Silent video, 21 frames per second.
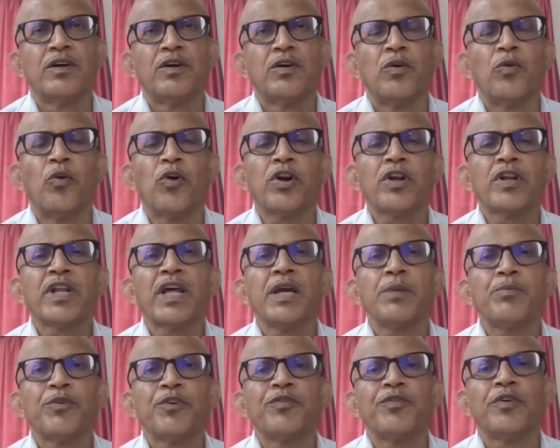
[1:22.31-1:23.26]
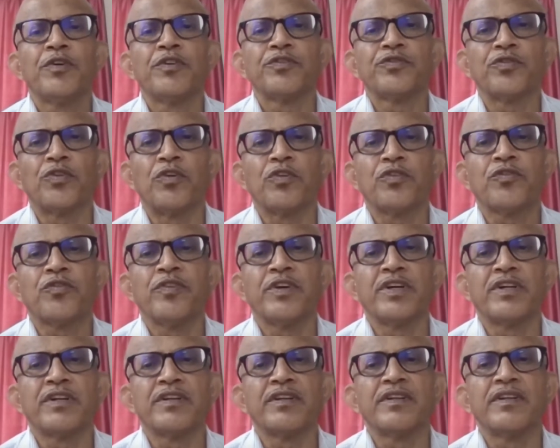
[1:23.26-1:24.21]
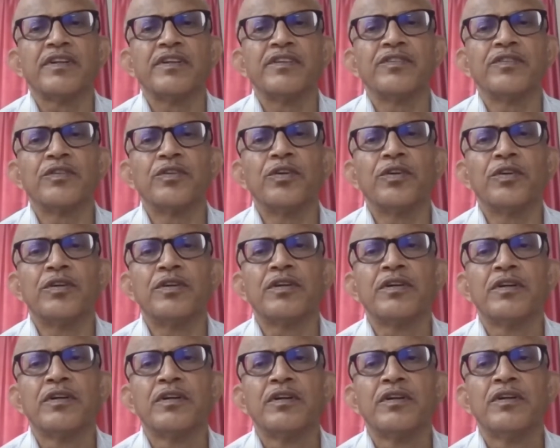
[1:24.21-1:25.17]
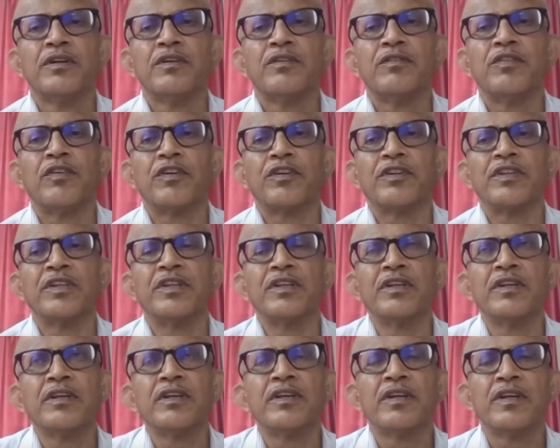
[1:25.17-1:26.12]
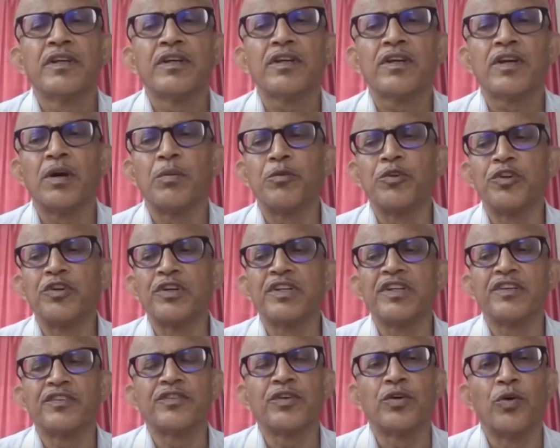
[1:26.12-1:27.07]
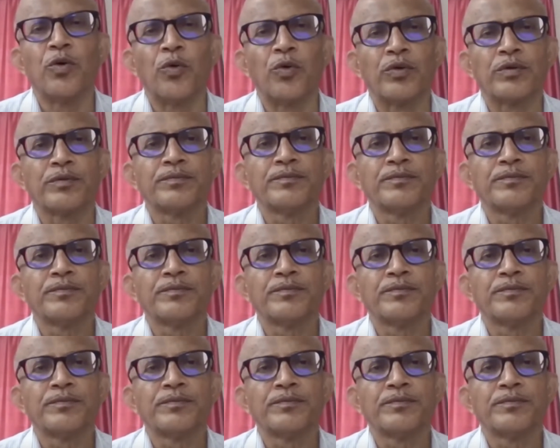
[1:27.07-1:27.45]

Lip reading: what type of software is good for the community as a whole.